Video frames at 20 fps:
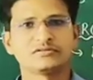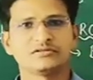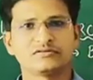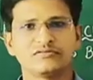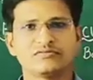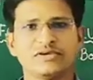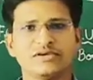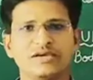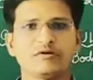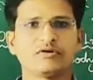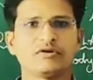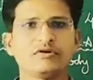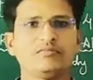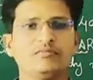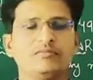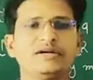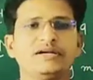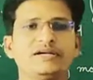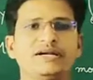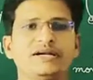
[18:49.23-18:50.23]
we have
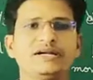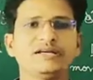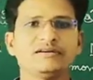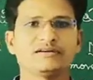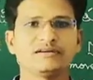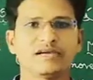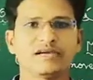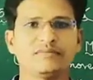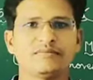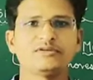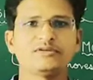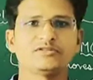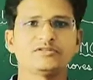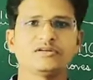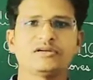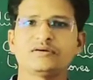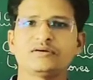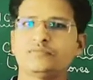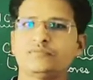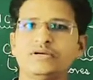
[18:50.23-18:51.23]
completed,
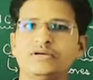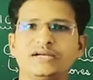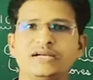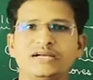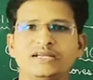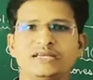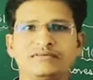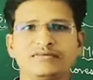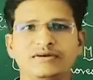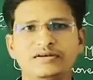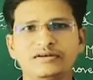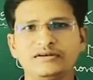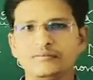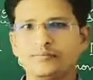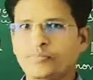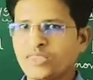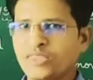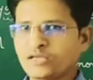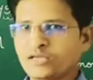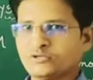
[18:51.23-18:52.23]
chemistry completed, even
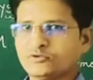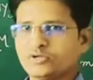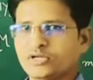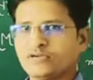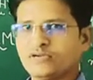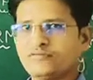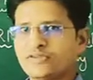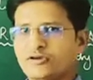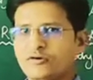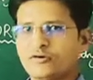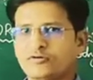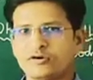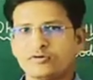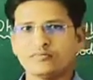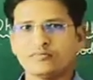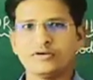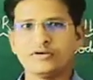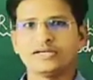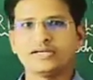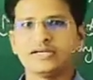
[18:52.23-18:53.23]
today we have
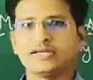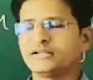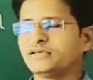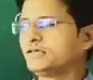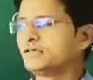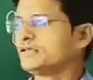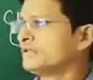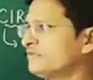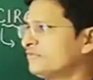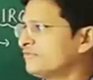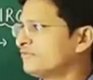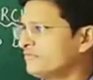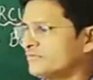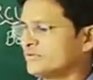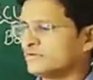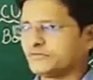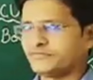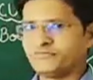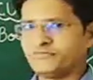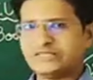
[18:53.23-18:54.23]
completed
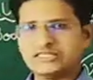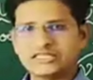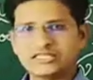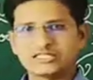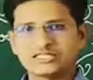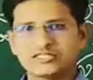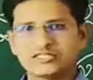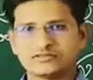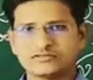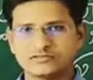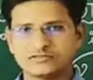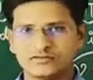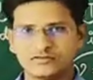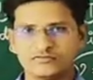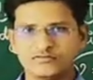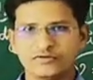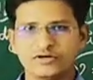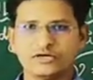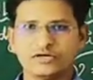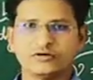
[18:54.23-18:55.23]
physics
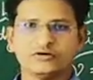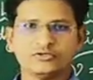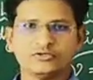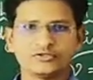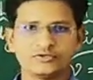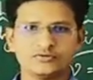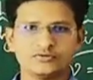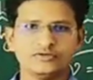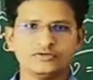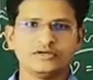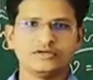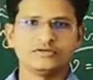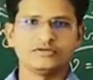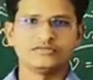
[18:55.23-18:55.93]
1 also,